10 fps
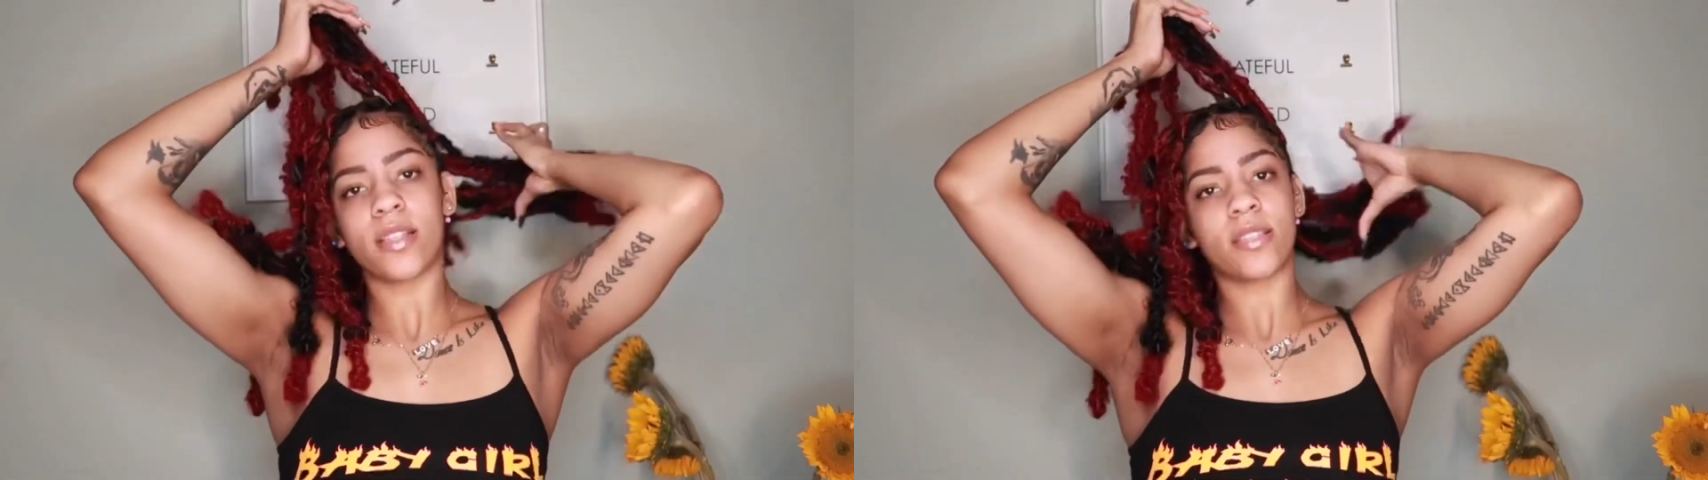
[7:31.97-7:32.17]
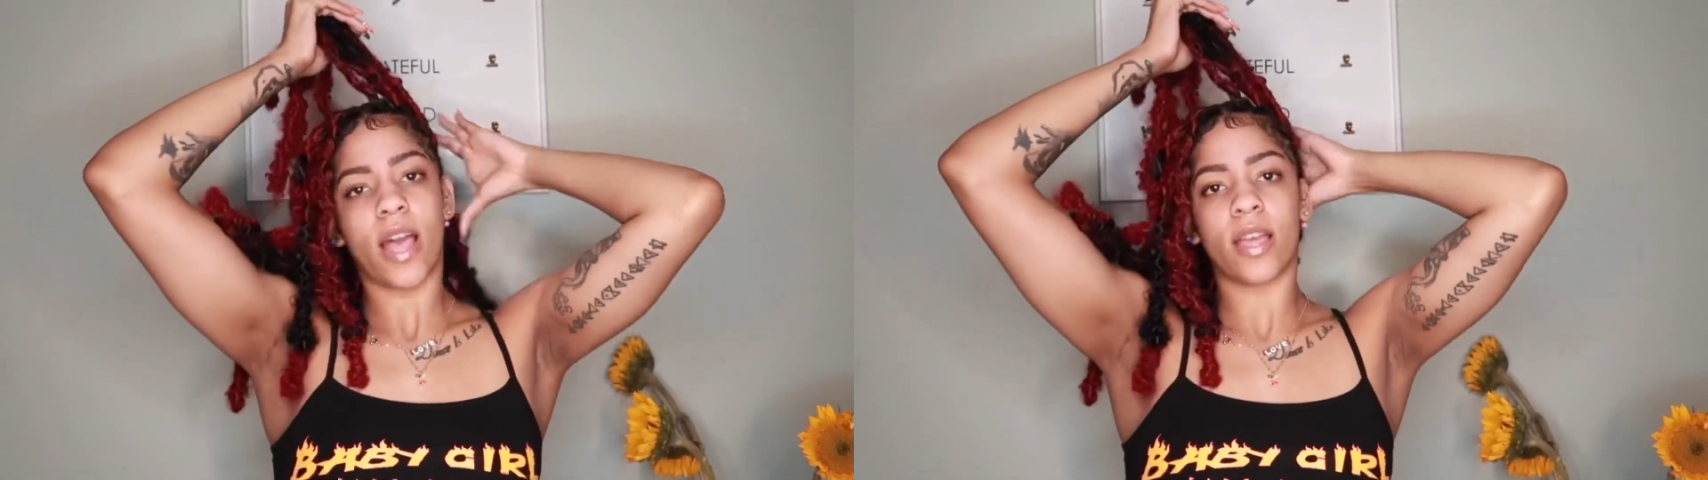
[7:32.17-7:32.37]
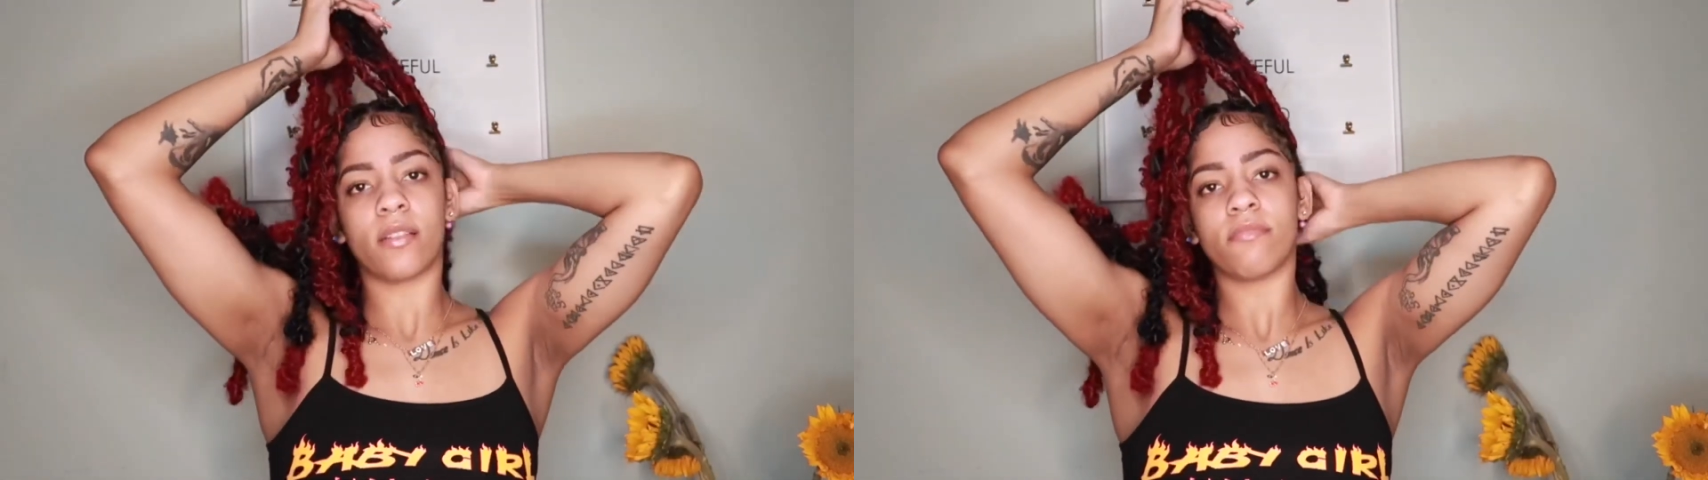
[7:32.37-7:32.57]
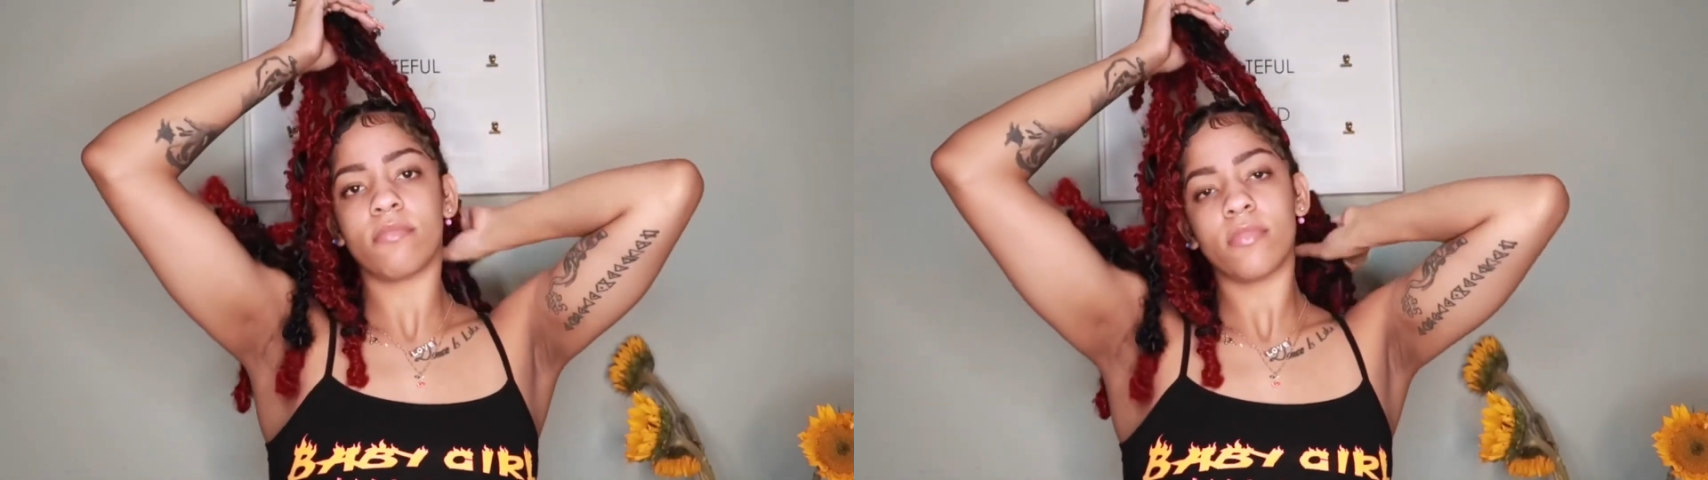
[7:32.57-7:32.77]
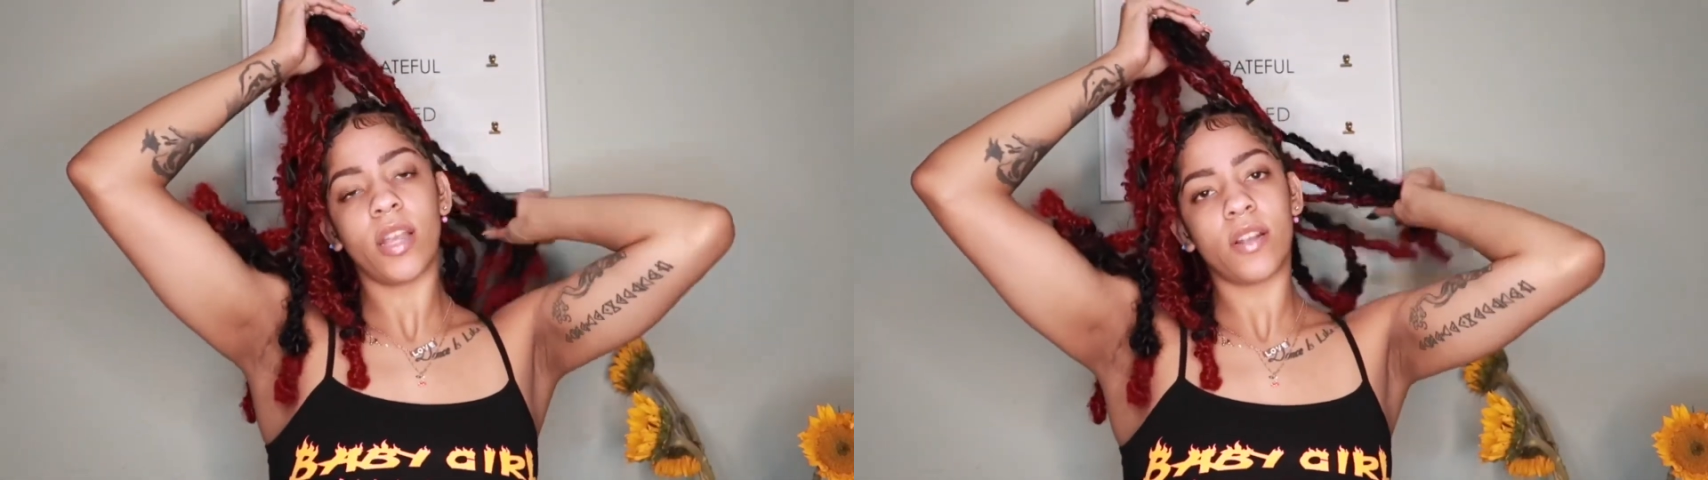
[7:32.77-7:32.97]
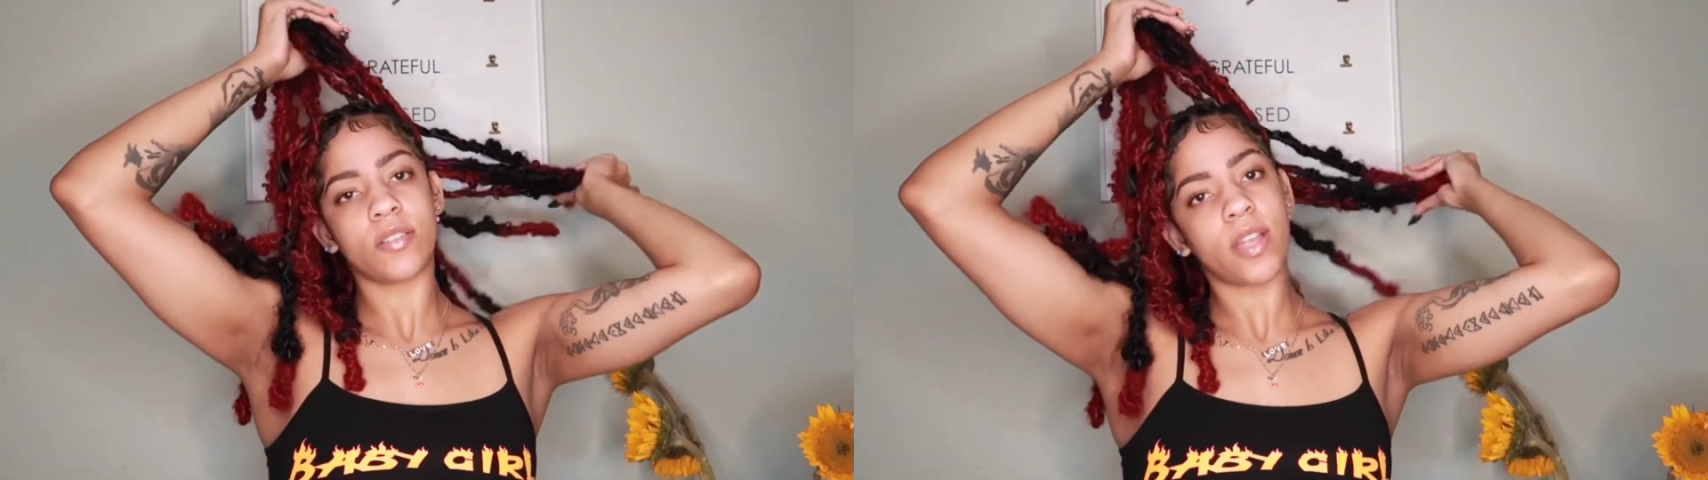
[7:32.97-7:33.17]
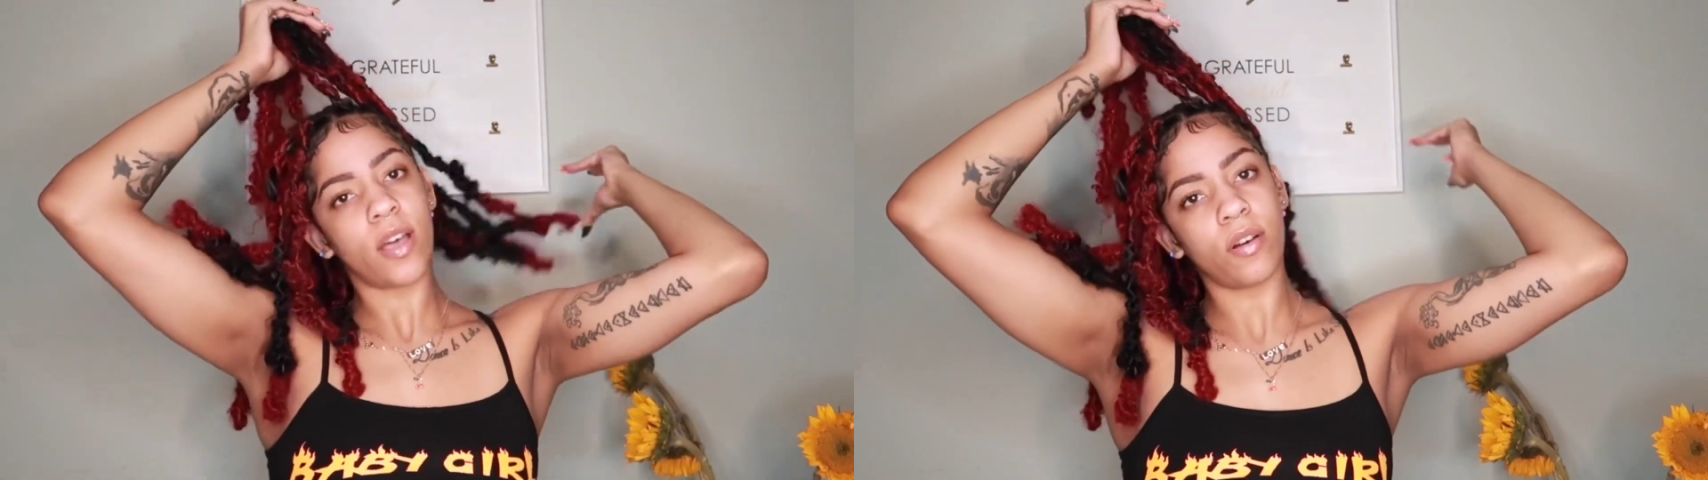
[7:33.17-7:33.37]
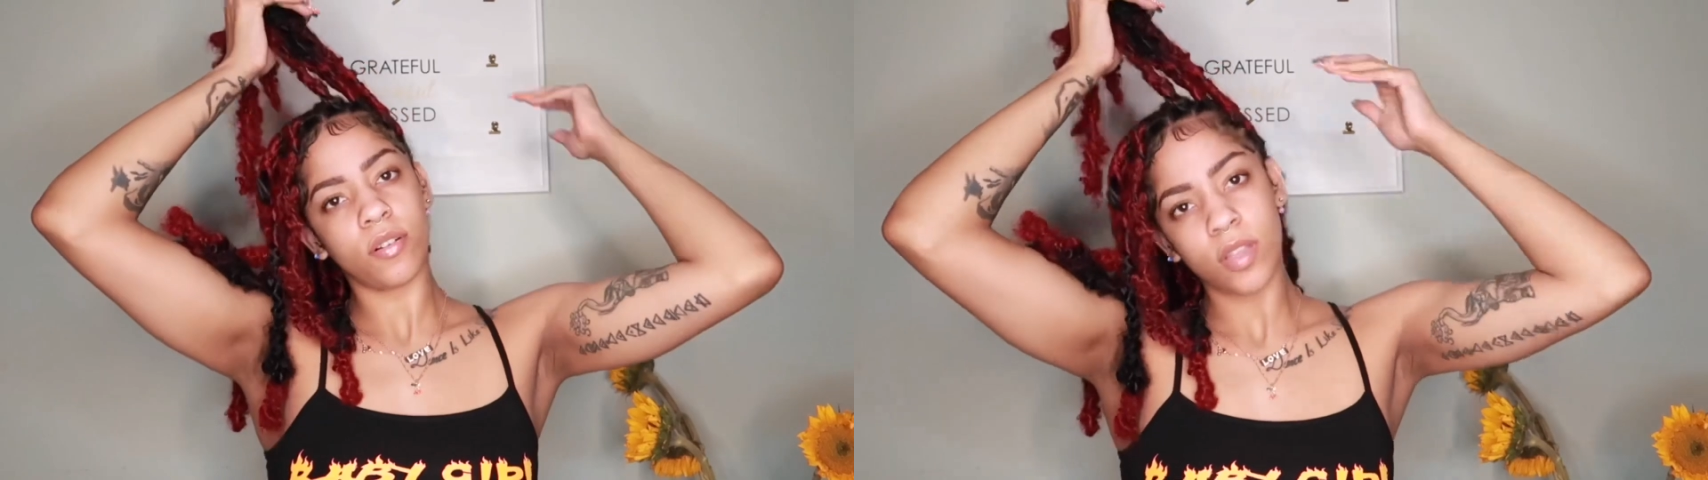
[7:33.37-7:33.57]
a side
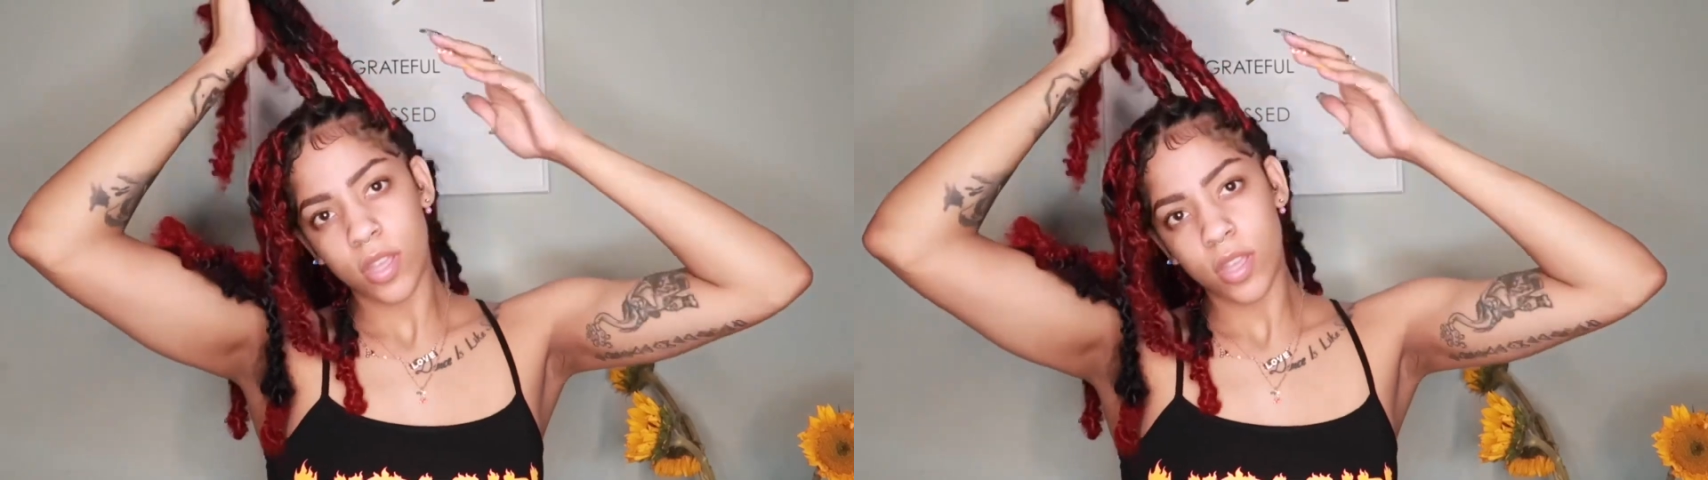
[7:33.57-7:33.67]
hairstyle,